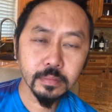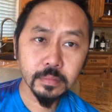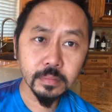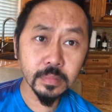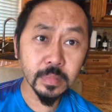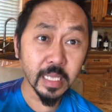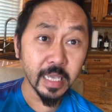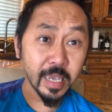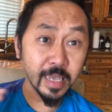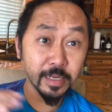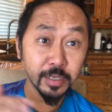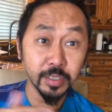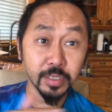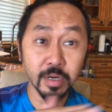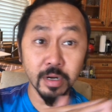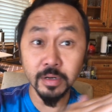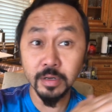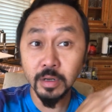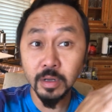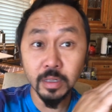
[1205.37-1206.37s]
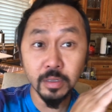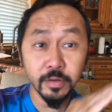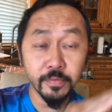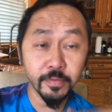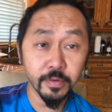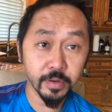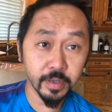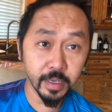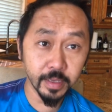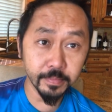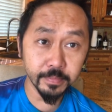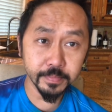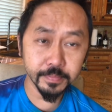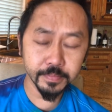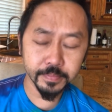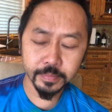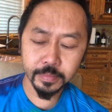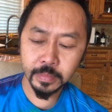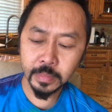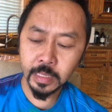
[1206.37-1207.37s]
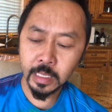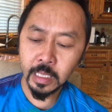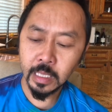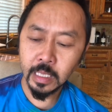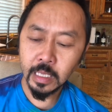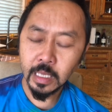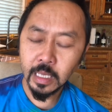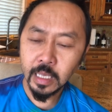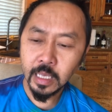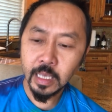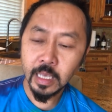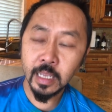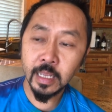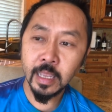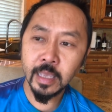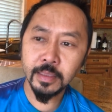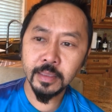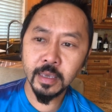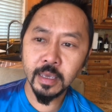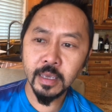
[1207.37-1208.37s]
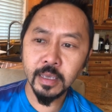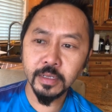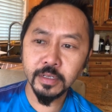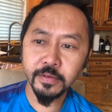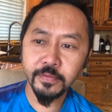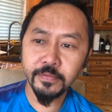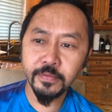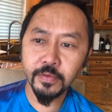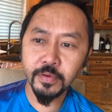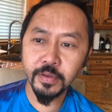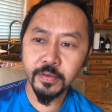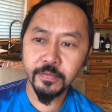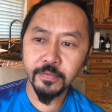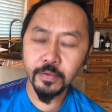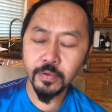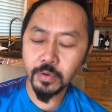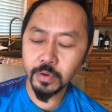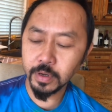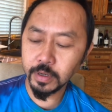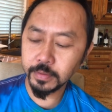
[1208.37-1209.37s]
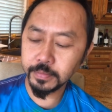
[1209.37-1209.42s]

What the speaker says: he had to start all over again. And at the age of 44,